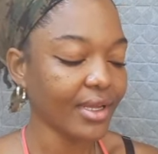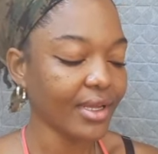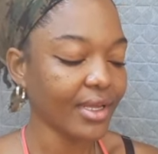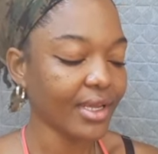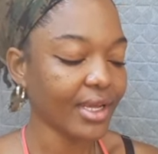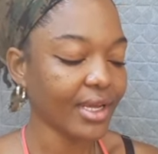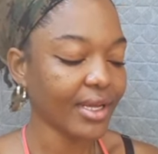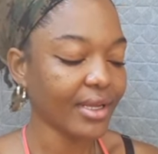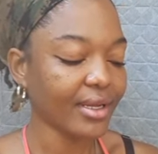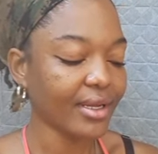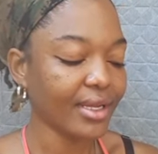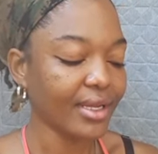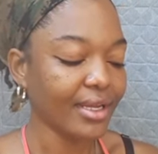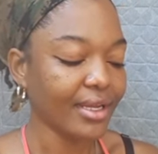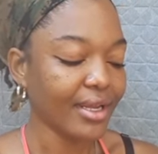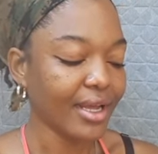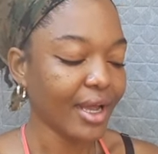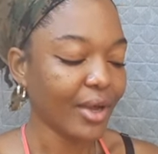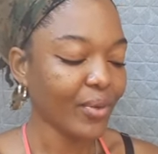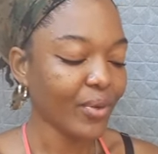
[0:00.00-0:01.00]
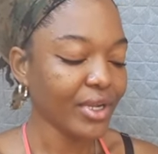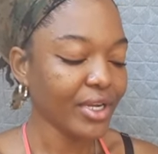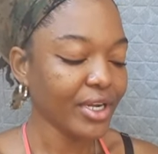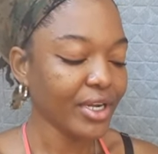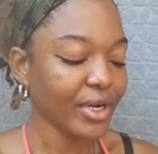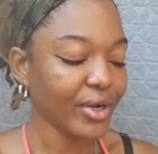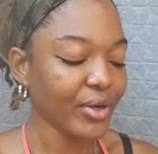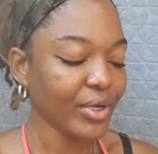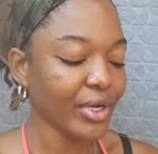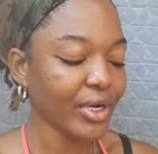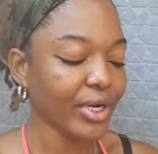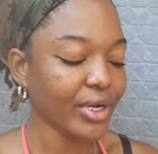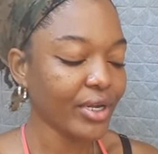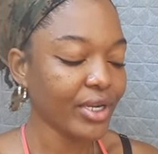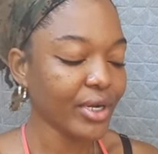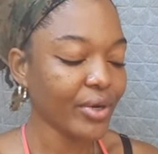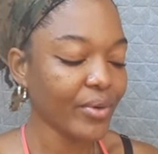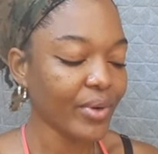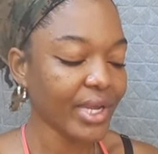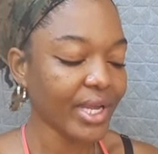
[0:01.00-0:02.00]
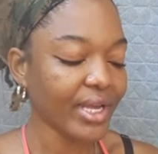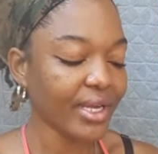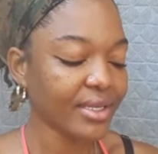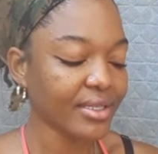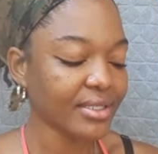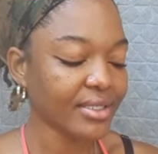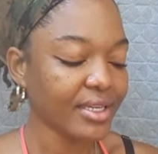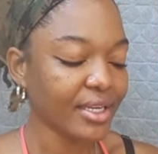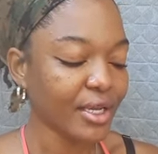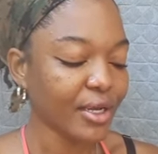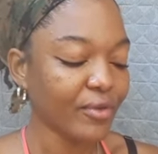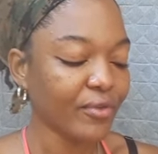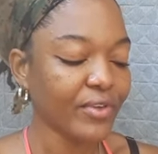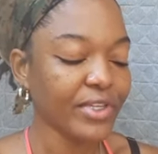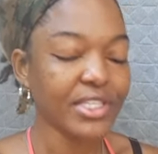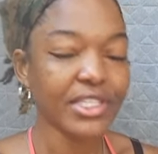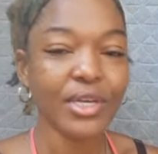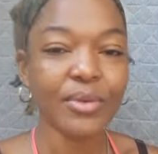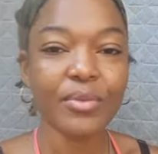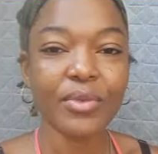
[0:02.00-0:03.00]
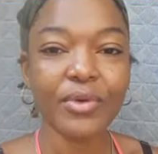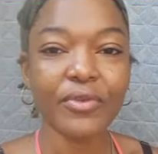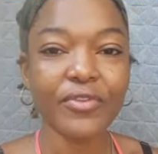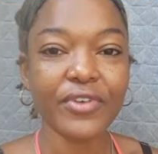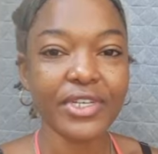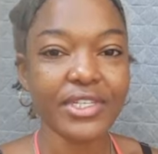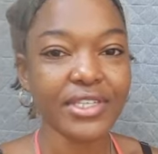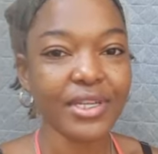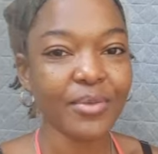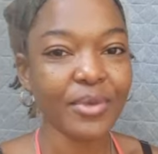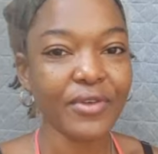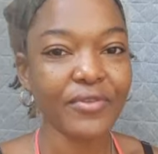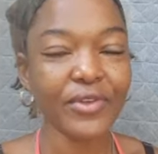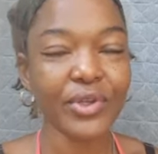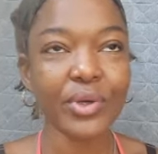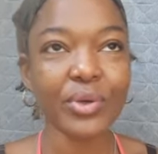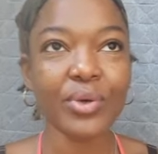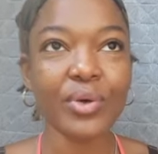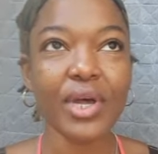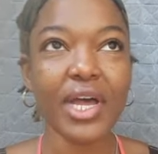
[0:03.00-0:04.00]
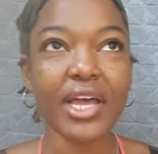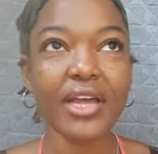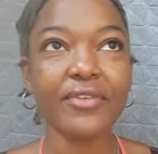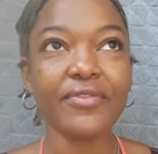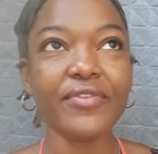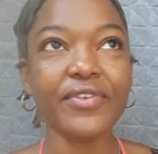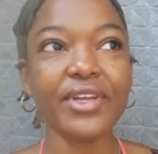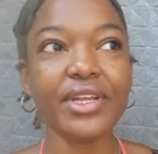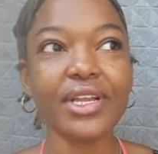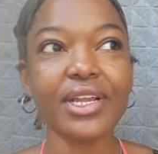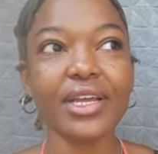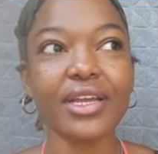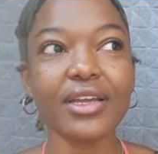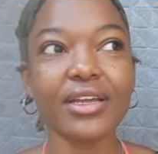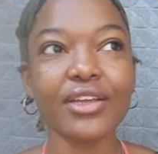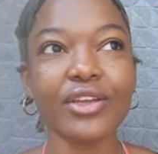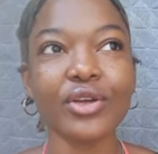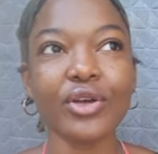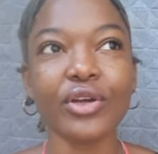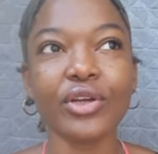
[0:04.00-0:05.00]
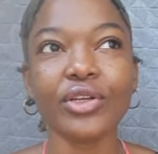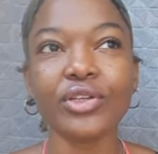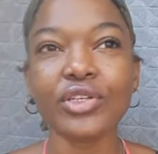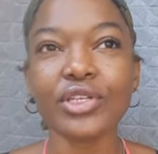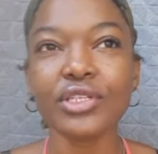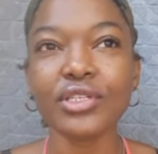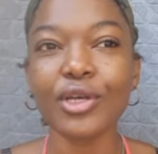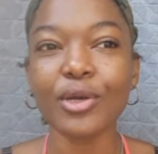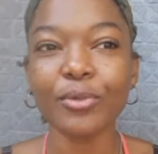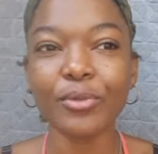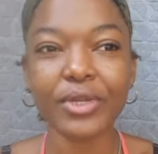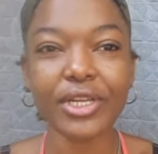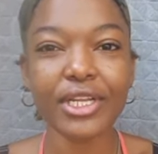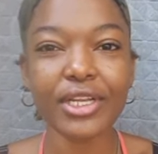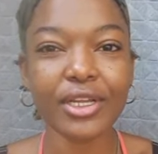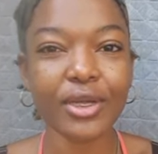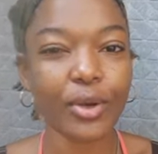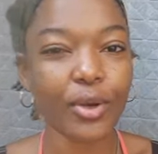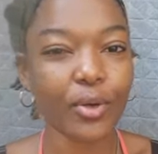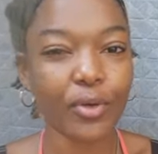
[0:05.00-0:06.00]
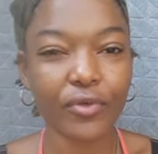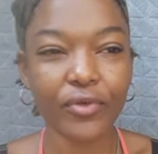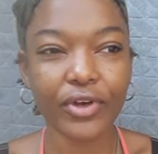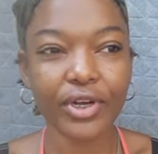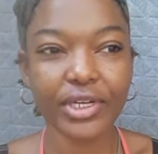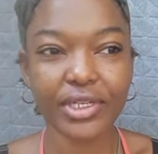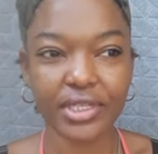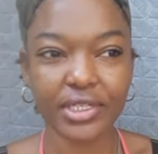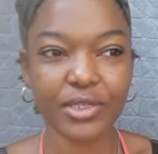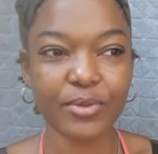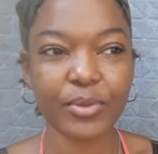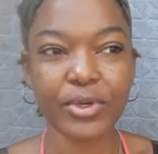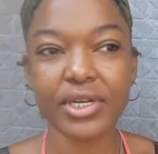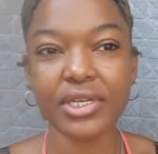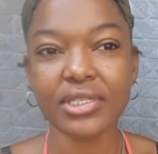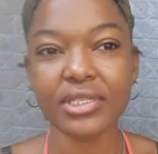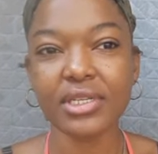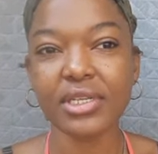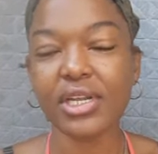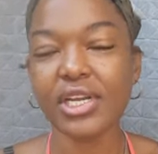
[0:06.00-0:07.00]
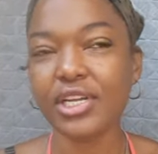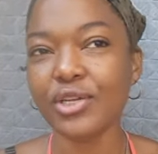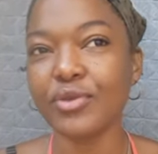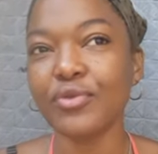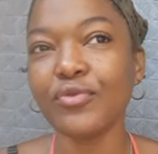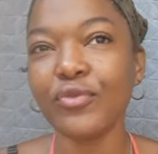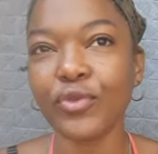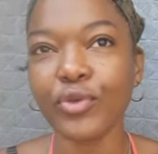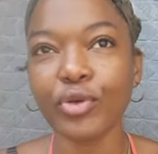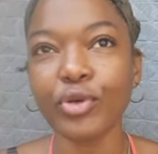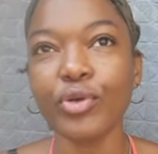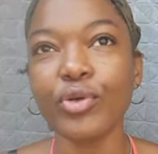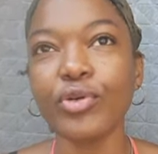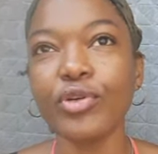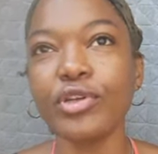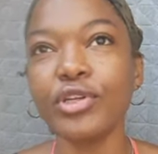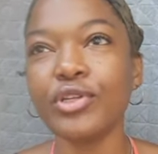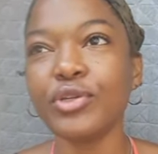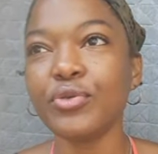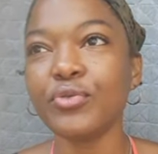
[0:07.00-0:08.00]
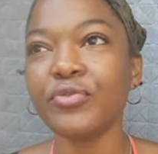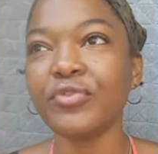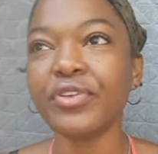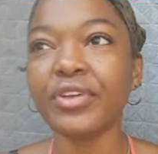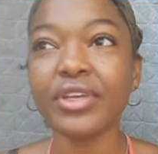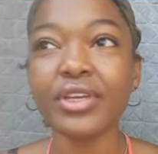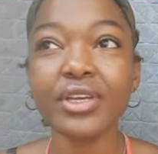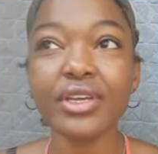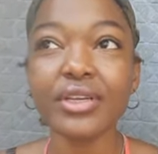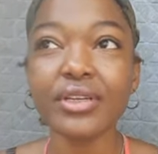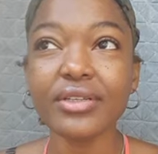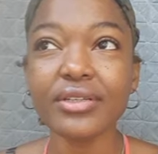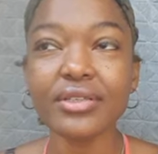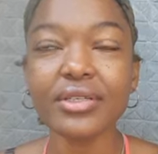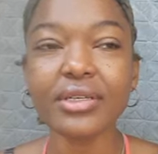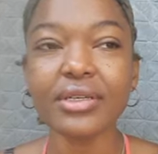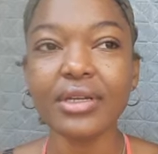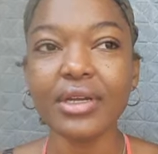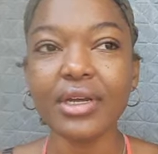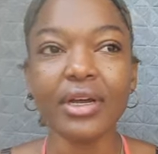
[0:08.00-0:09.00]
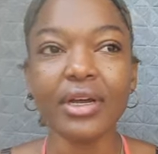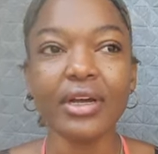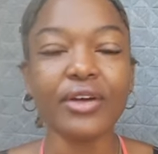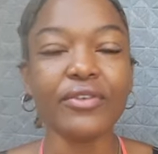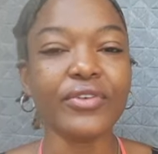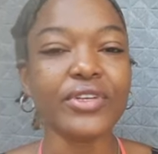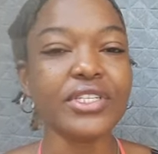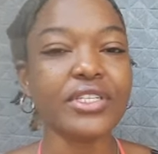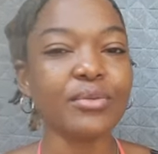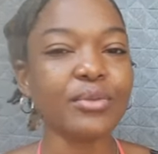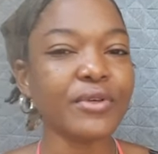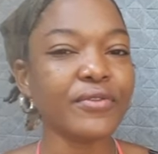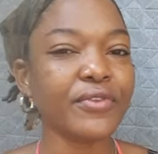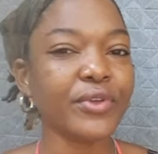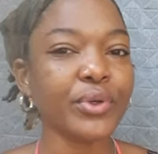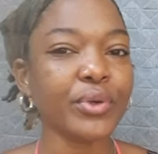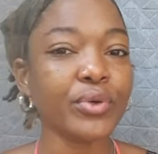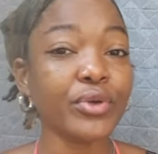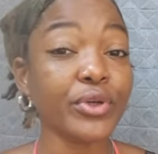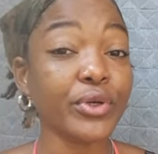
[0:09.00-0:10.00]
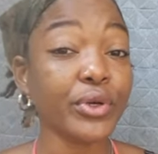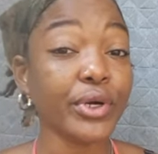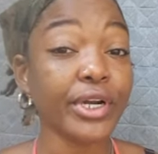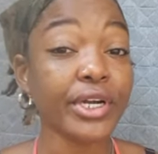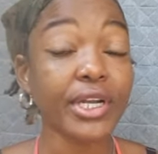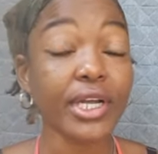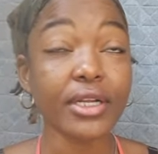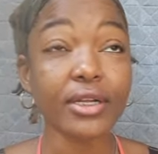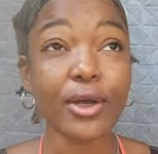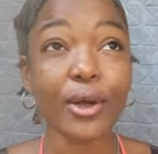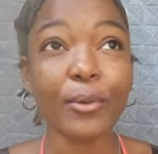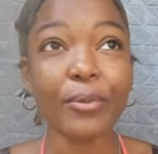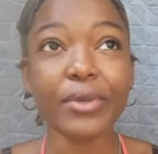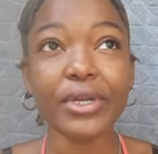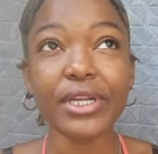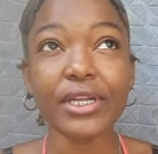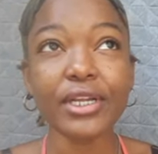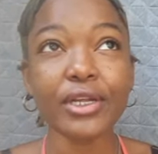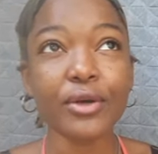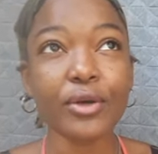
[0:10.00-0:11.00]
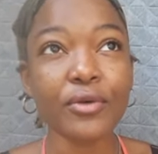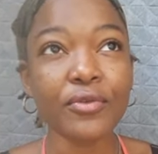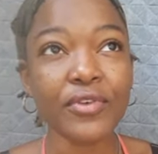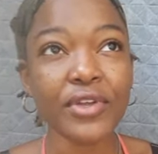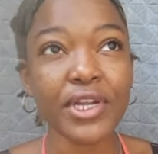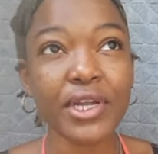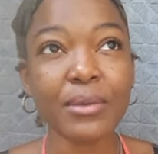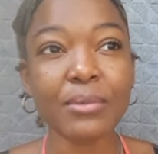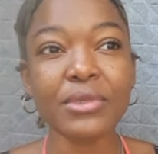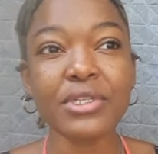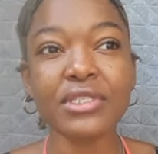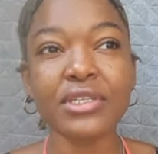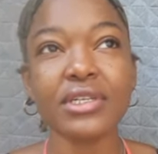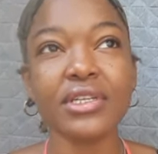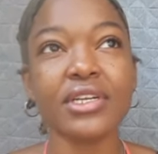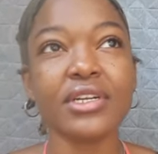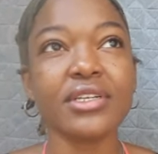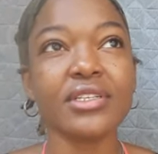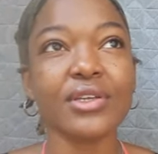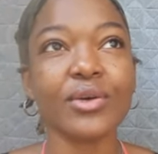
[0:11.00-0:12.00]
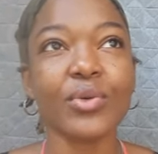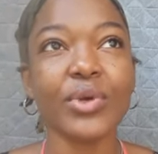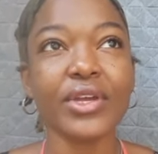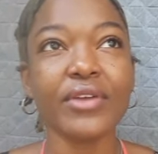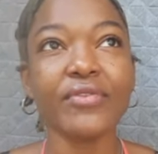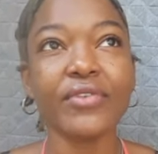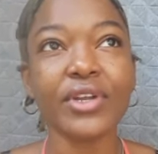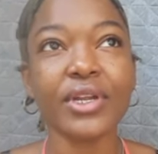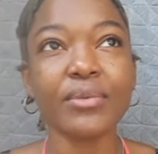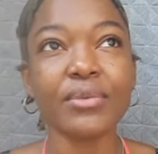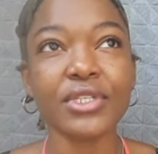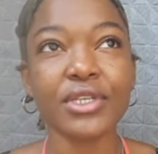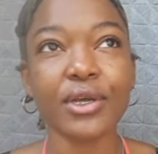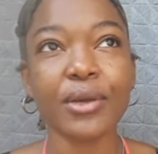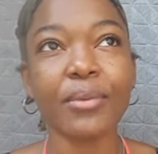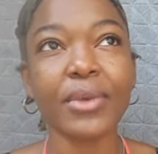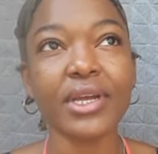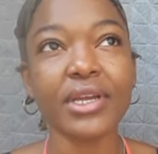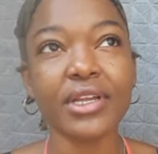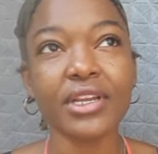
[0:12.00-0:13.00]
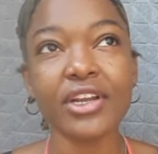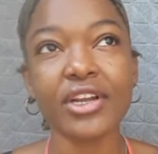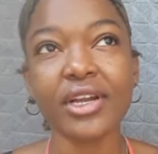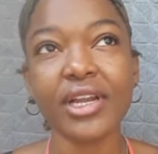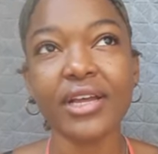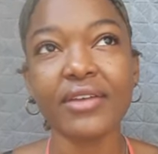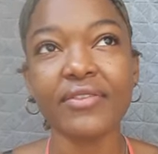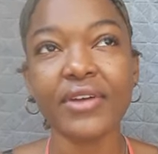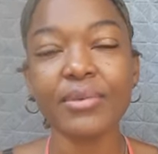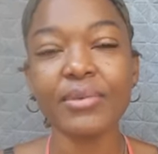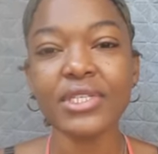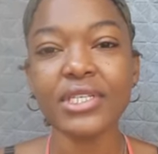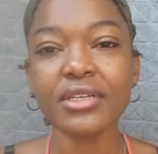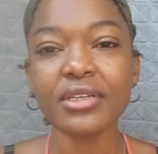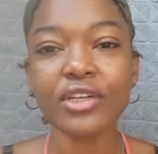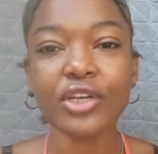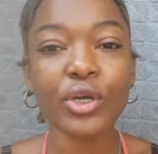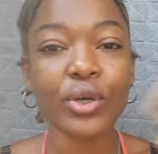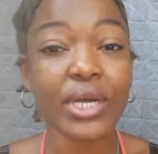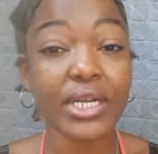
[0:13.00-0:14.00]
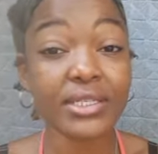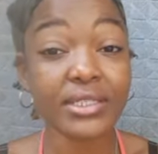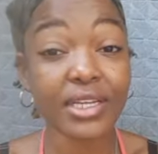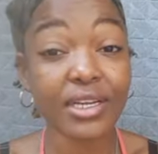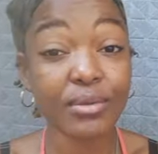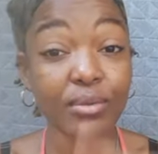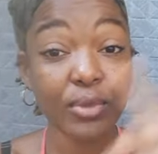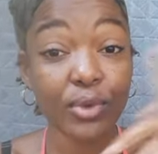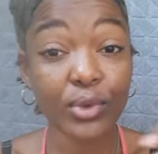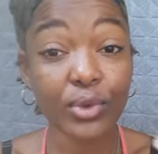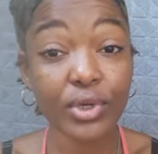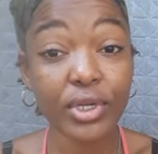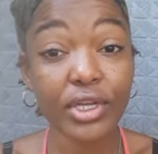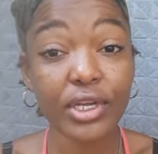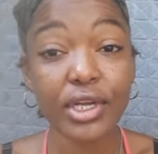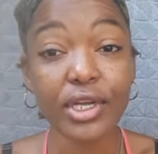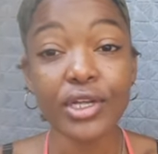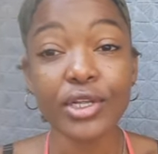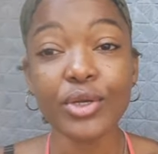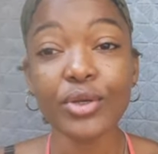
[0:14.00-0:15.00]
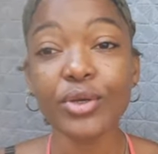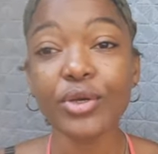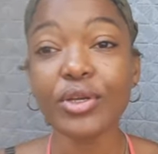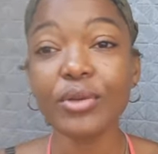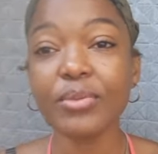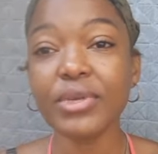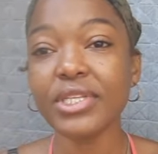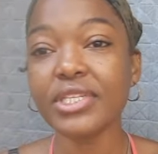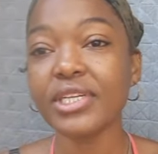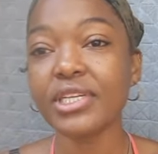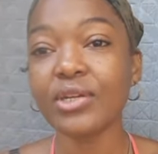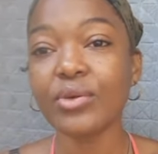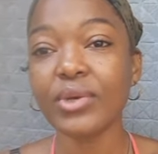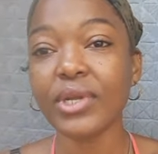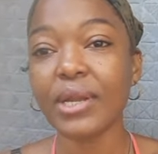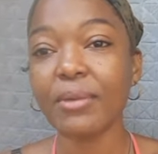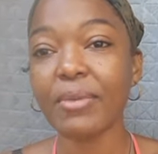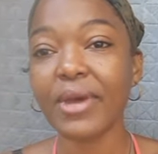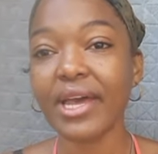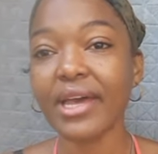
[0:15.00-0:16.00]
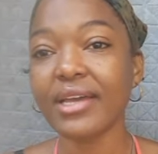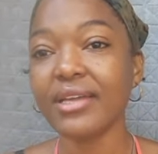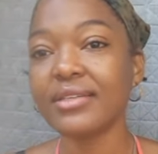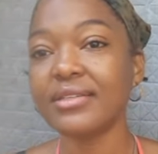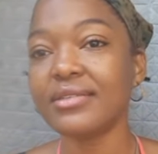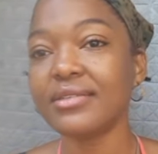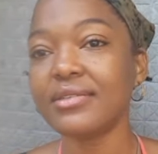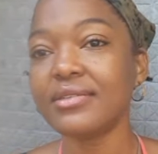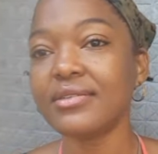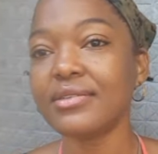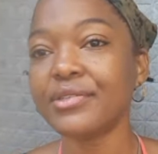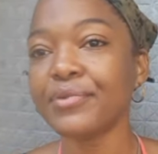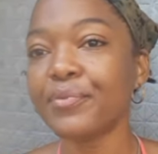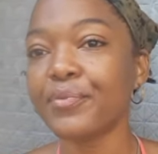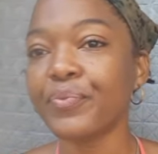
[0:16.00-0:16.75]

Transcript: yeah i wonder how you're gonna react for some for some of you i feel like you're just completely over this person like you've grown you've healed for some of you you are not completely over them so there's a way for them to come back in your life i'm seeing the crescent moon you could be dealing with a pisces